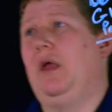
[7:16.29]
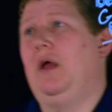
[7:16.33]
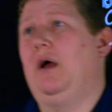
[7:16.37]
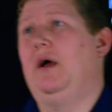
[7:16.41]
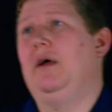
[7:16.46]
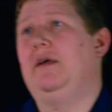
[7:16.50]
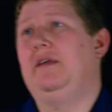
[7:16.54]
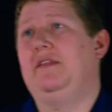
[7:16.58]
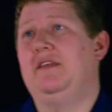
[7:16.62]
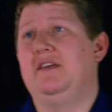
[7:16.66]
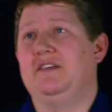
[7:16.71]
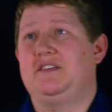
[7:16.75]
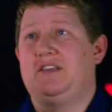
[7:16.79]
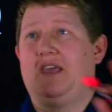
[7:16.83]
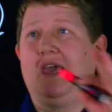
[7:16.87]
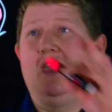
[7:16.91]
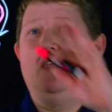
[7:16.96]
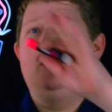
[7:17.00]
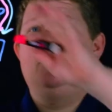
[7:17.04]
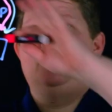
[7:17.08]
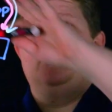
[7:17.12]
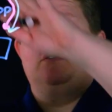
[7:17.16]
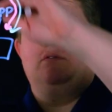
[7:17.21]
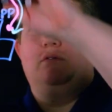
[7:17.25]
Uh, in this
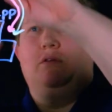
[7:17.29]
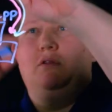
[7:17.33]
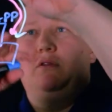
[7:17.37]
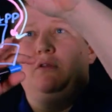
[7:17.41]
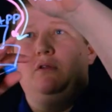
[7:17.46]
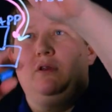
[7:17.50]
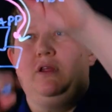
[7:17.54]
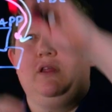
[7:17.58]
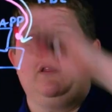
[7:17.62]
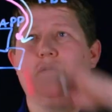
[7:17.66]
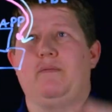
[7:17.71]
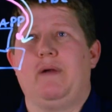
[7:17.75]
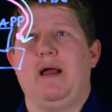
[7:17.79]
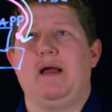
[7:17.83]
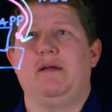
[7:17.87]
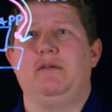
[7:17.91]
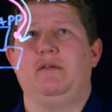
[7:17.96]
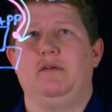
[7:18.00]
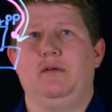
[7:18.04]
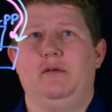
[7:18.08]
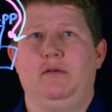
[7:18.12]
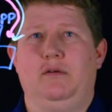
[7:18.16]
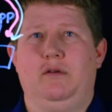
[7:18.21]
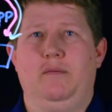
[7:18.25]
case, you, you do need the route
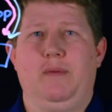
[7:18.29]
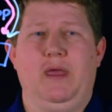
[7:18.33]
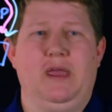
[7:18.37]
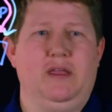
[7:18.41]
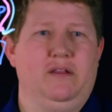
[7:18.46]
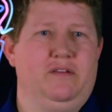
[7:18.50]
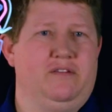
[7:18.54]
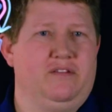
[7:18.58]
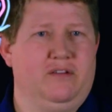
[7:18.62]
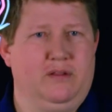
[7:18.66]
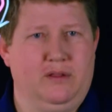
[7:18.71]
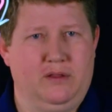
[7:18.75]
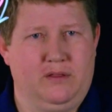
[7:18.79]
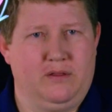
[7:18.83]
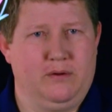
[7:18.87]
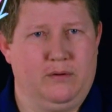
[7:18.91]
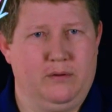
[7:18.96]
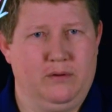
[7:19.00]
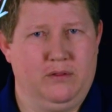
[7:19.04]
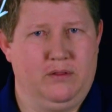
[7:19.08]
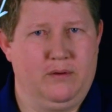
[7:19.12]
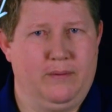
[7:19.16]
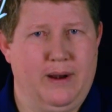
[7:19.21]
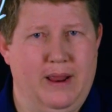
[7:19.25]
domain so that
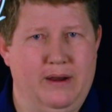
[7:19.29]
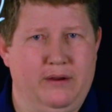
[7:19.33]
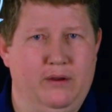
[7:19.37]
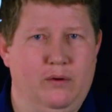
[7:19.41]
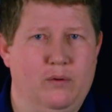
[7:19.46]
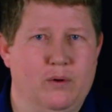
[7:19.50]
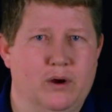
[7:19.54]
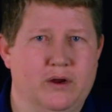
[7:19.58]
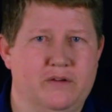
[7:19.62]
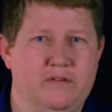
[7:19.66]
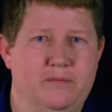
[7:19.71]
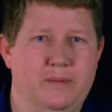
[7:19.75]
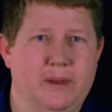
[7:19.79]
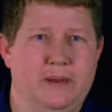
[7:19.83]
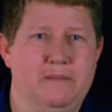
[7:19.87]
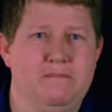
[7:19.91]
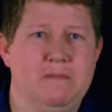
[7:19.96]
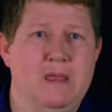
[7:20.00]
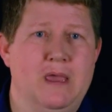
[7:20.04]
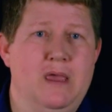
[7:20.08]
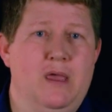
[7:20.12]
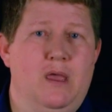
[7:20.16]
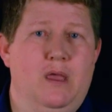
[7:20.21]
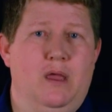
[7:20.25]
the, the routing works. But
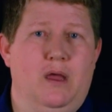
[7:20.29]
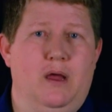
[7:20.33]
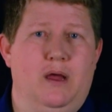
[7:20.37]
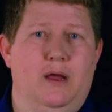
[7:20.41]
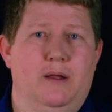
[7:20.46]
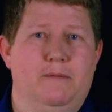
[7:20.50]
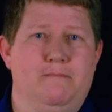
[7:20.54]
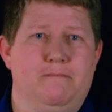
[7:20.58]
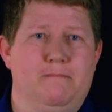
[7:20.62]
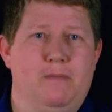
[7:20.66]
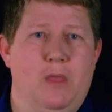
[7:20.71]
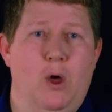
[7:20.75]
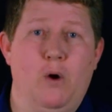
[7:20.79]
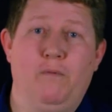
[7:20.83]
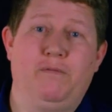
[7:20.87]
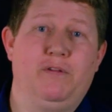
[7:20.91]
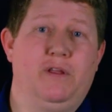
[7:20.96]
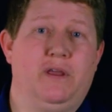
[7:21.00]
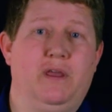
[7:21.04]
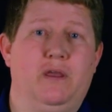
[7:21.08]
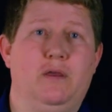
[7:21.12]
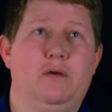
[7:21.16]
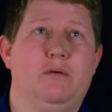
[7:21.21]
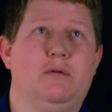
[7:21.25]
um,
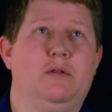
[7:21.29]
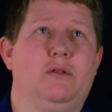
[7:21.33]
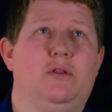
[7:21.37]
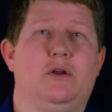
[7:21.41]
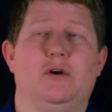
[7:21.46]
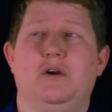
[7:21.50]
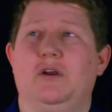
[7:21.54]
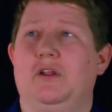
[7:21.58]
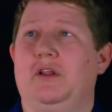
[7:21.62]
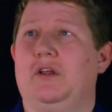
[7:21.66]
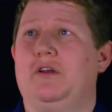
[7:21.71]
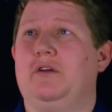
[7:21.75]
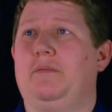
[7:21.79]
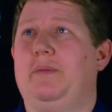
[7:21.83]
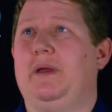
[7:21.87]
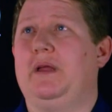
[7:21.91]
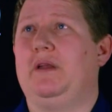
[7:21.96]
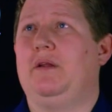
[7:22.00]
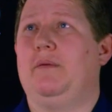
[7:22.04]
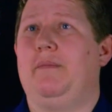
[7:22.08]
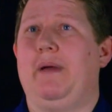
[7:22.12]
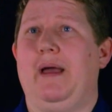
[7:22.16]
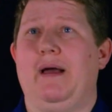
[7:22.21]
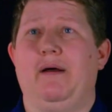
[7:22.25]
hopefully you learned a little
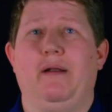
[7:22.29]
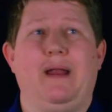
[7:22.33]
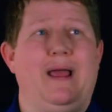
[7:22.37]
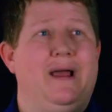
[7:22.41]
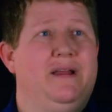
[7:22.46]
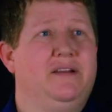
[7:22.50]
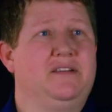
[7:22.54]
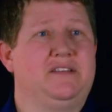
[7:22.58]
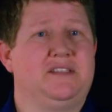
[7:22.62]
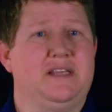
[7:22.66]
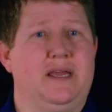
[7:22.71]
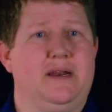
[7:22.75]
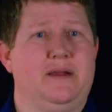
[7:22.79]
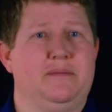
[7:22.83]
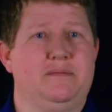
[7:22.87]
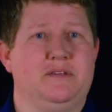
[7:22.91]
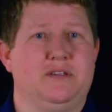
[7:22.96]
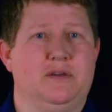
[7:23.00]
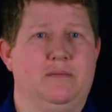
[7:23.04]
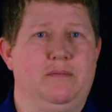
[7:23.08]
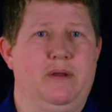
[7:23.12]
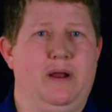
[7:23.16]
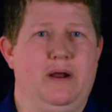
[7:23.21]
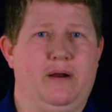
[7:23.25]
bit about how to set up
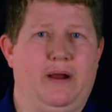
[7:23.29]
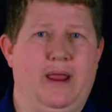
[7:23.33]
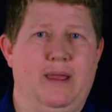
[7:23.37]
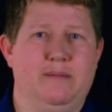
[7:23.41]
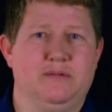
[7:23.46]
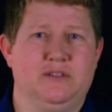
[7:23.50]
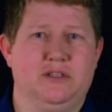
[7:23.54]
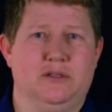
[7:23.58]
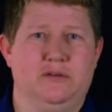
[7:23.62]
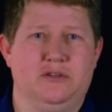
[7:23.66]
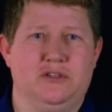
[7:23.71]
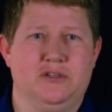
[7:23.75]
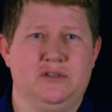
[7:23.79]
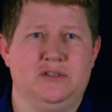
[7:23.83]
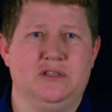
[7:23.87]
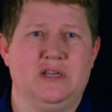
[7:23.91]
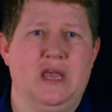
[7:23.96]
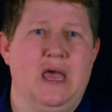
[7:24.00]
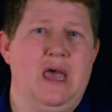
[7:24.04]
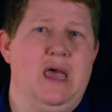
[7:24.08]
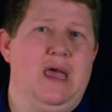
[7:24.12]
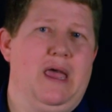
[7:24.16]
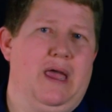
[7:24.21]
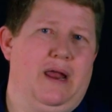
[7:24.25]
some air gap solutions,
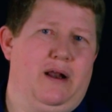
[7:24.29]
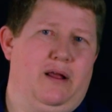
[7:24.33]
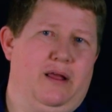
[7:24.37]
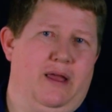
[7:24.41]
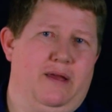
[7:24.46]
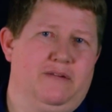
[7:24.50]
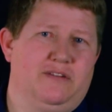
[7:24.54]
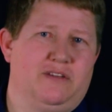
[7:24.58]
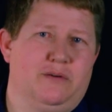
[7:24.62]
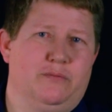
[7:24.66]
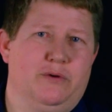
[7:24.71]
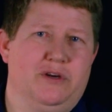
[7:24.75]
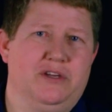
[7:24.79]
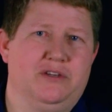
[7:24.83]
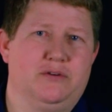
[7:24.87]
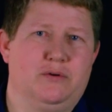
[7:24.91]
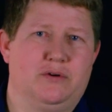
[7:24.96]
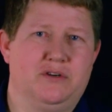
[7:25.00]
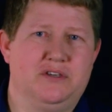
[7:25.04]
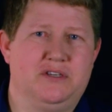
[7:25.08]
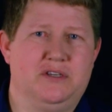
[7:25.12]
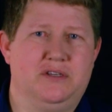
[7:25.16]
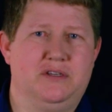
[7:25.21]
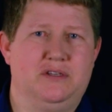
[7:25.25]
and I'll have some
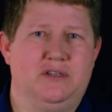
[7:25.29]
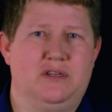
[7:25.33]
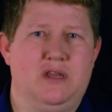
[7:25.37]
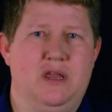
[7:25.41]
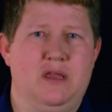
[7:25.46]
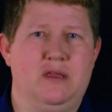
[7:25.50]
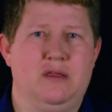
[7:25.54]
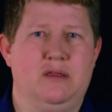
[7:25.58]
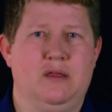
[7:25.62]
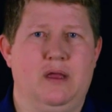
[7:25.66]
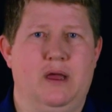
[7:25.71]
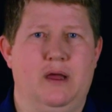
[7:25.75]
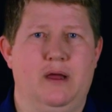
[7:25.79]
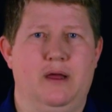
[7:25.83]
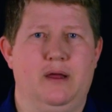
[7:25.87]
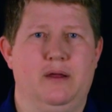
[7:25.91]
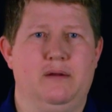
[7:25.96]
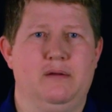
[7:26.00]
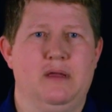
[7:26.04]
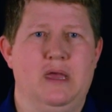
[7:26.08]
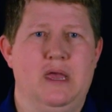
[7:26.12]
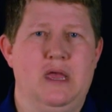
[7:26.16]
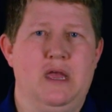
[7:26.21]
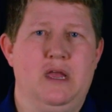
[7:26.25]
resources uh,